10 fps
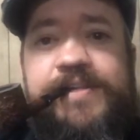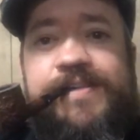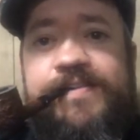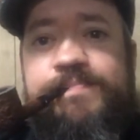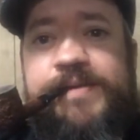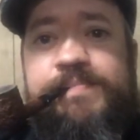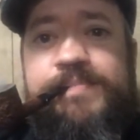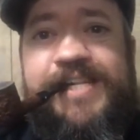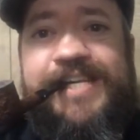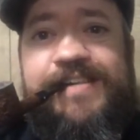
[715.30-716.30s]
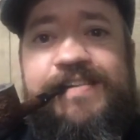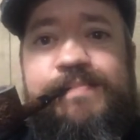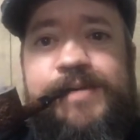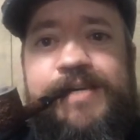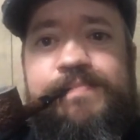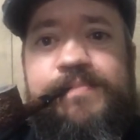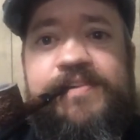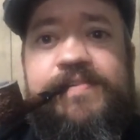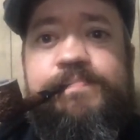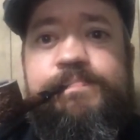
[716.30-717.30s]
this has been PlanxtyPipes
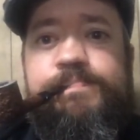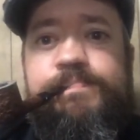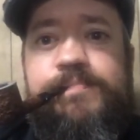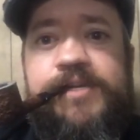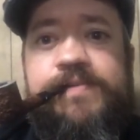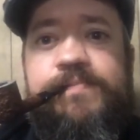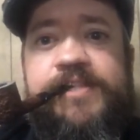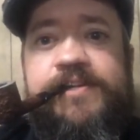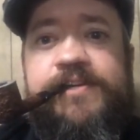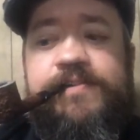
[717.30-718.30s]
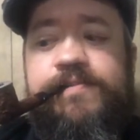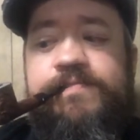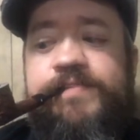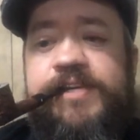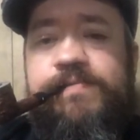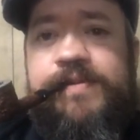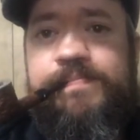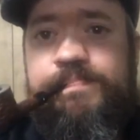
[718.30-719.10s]
with another review.